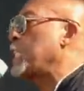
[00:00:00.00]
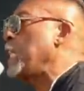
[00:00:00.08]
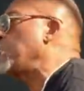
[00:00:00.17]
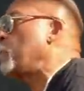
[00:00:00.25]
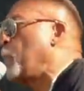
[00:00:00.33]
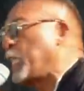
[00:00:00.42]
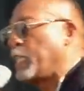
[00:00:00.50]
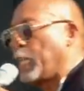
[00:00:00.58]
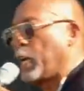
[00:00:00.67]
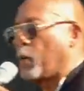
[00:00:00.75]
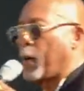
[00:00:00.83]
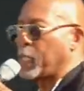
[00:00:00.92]
to take the money
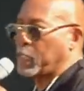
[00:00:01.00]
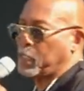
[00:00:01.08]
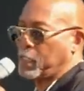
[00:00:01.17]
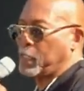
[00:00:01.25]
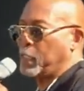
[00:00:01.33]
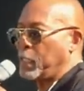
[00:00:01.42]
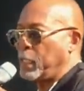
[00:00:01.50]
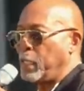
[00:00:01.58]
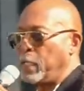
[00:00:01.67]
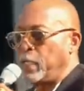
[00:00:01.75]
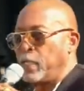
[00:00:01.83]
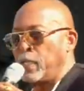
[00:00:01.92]
they owe us.
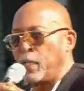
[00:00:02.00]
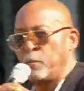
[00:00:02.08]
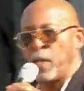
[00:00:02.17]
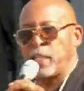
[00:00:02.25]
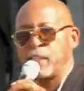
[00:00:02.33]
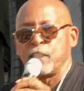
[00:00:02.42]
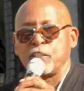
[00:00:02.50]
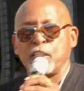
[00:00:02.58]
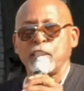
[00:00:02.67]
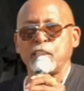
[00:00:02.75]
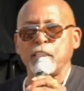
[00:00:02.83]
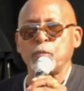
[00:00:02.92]
Back in the
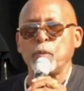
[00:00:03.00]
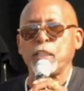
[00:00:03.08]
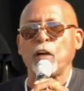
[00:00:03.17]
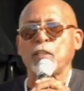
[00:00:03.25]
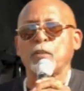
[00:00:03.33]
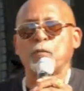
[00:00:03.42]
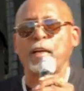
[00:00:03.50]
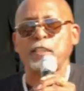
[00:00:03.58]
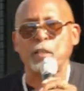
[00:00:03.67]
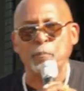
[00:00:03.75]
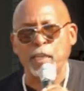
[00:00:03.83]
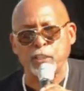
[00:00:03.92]
60s, we called it
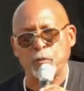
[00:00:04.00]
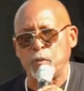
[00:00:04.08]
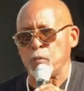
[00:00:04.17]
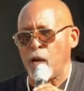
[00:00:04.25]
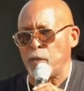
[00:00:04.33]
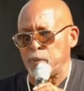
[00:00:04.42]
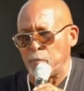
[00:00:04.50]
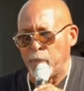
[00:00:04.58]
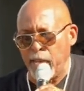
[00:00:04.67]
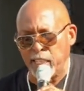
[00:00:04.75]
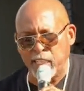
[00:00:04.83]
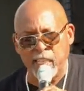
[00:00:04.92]
reclamation. We robbed a
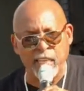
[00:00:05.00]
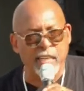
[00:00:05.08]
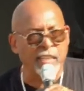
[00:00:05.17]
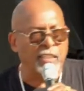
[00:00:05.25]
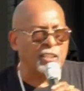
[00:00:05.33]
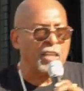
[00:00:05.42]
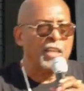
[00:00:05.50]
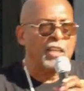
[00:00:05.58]
bank here and a